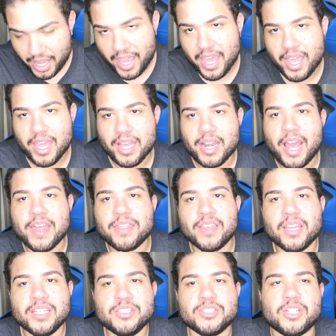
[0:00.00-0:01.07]
And I
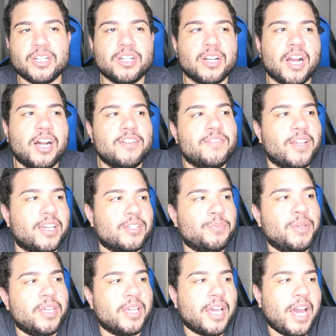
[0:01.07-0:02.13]
think I started off like
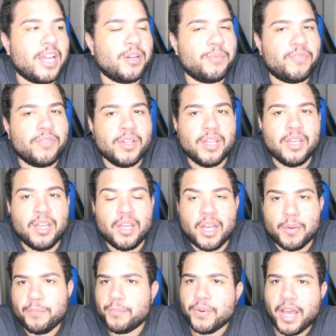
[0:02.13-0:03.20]
being kind of
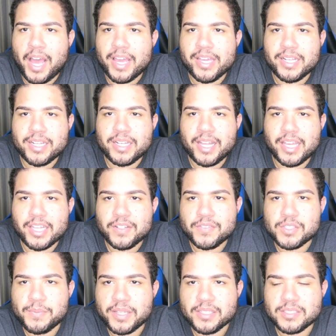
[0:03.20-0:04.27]
in a negative
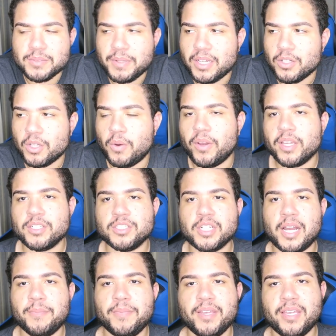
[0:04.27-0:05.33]
space about going and
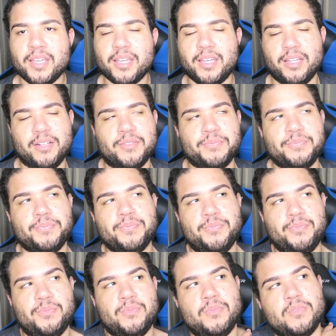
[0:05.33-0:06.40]
shopping, and
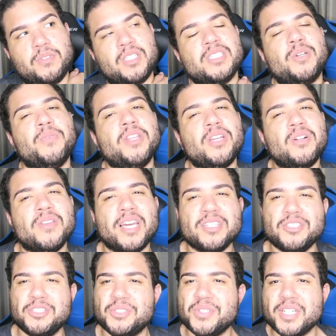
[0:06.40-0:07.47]
because I really don't
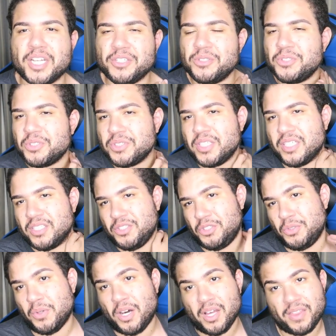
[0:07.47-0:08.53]
like to do it. I usually
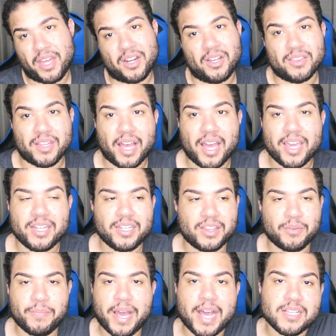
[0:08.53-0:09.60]
do all of that online.
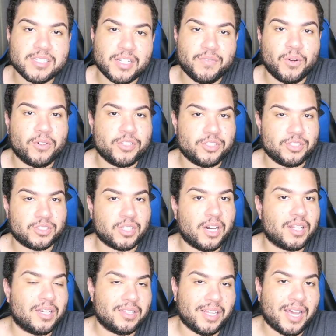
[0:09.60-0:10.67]
In the past, I've always just
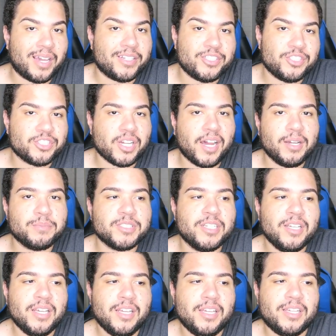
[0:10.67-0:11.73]
gone online and shopped
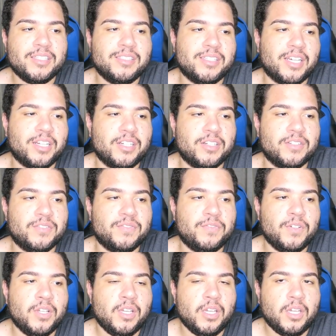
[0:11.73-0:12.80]
instead of